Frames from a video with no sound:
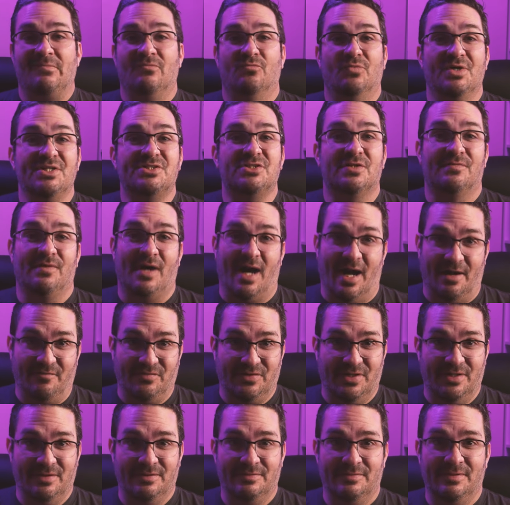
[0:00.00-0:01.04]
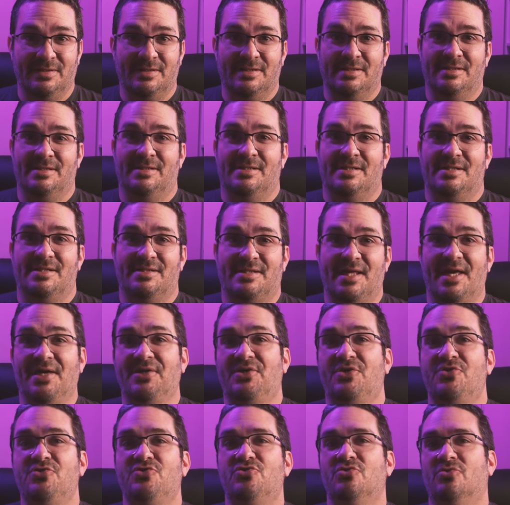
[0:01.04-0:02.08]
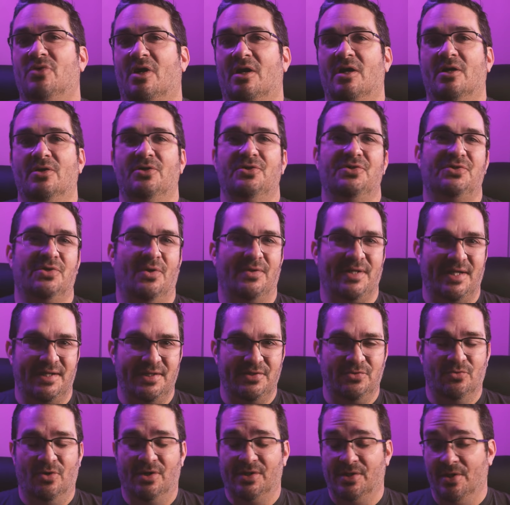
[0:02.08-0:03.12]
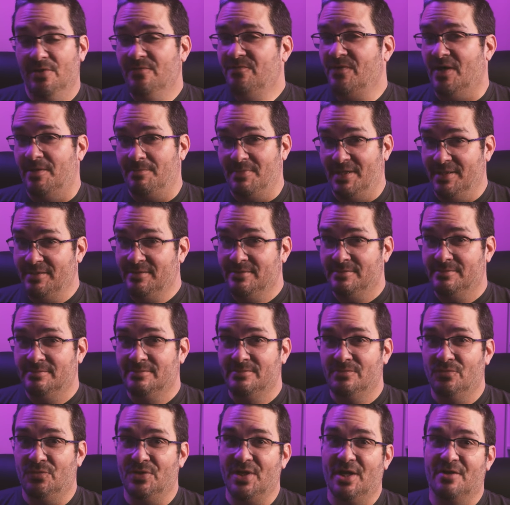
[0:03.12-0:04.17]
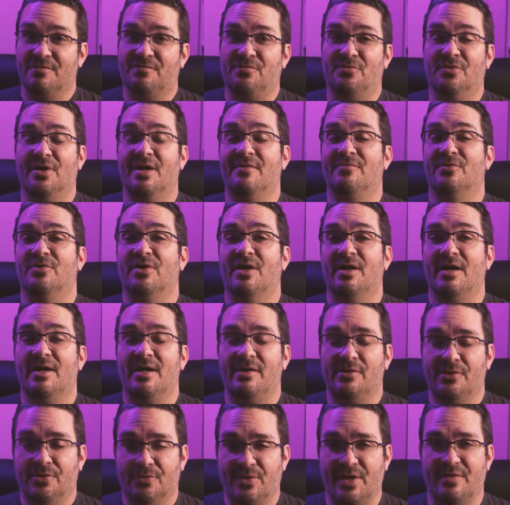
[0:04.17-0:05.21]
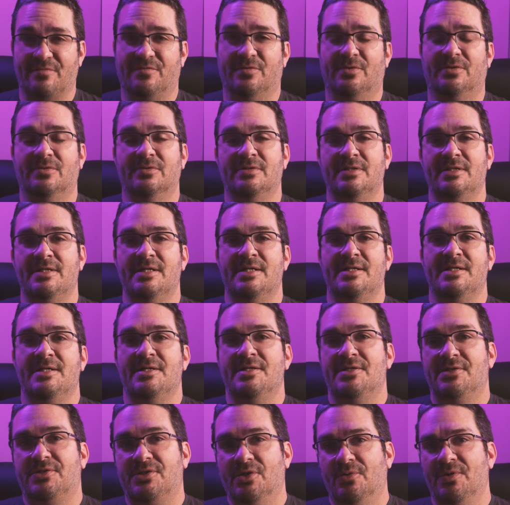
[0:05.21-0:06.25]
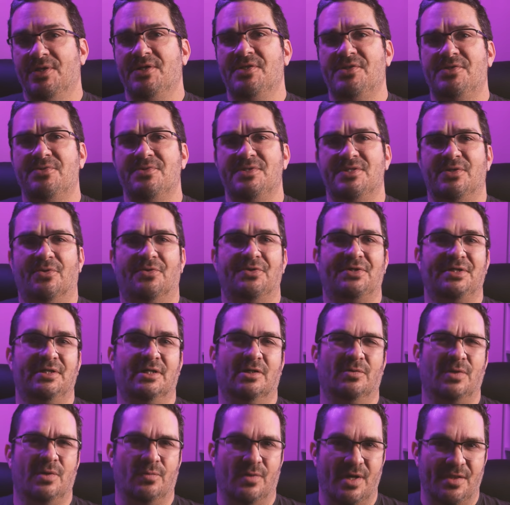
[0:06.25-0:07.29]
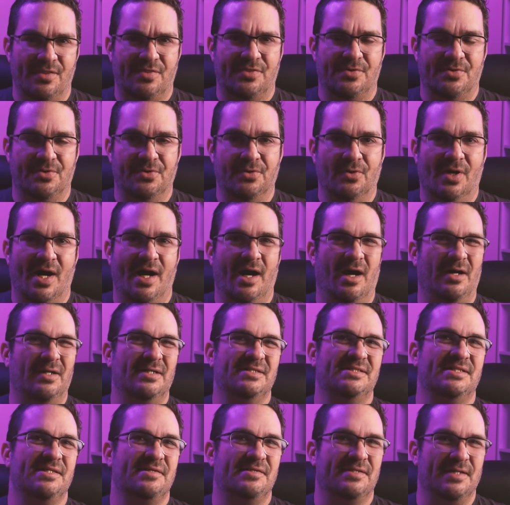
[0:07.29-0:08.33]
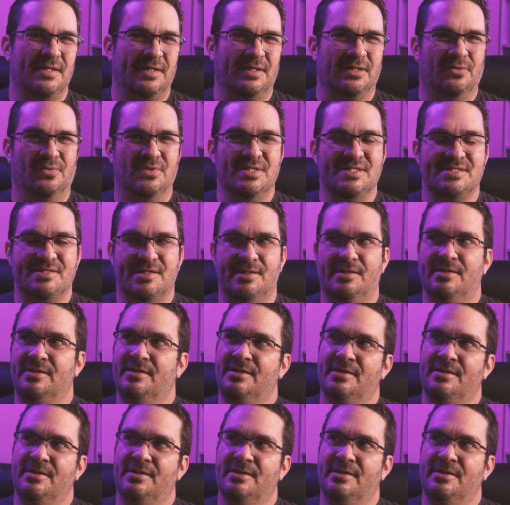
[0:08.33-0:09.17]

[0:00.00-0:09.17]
We survived. Thank you to all who donated to our GoFundMe. We are forever grateful. Going through the ordeal we went through, I honestly think it was